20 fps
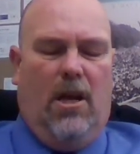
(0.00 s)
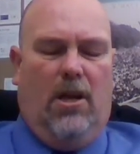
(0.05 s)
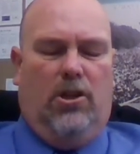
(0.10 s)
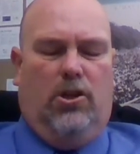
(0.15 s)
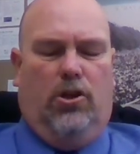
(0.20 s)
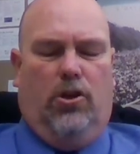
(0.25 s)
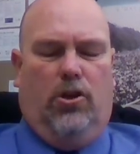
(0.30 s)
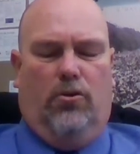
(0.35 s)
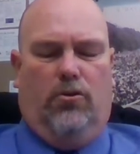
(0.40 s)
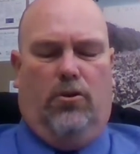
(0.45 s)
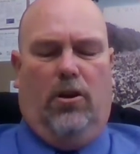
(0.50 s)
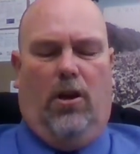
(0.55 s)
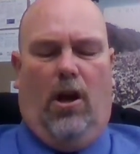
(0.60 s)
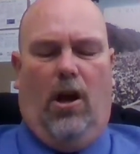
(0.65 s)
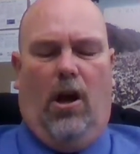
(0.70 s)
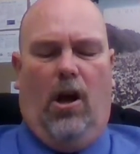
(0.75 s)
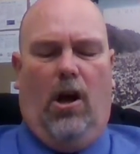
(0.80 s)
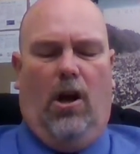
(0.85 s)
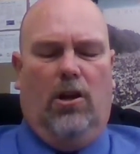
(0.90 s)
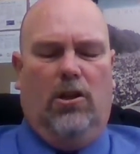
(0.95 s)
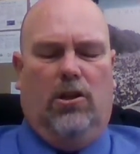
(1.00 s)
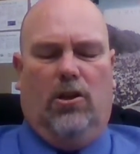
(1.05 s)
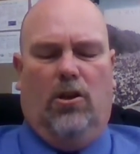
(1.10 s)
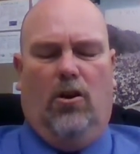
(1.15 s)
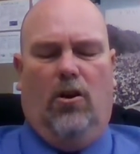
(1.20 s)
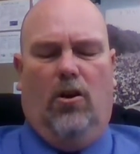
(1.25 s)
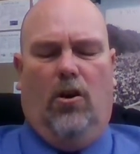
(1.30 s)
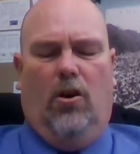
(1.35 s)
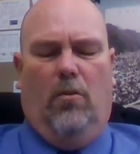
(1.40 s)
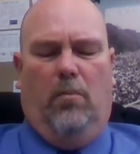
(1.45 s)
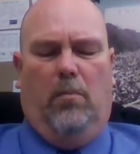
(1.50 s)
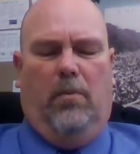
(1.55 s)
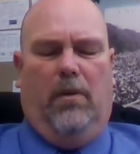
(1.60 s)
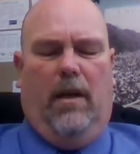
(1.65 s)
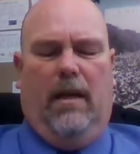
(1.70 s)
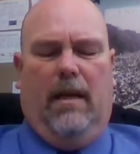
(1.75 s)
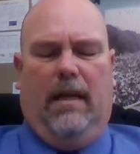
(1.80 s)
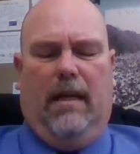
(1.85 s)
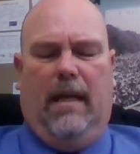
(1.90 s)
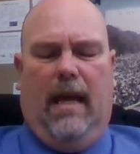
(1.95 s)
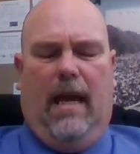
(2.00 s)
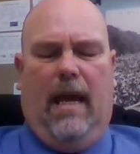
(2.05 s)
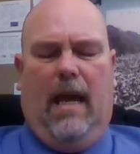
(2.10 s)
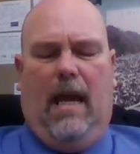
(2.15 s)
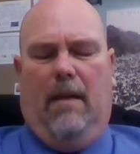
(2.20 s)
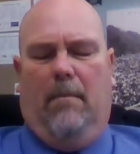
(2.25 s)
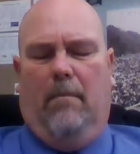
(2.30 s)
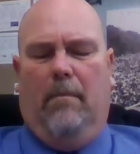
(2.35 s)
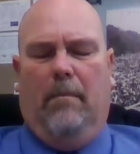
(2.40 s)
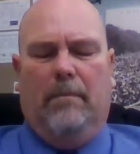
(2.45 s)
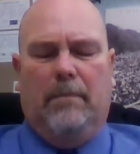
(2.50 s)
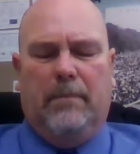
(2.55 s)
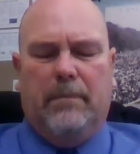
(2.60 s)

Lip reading: Children also play a game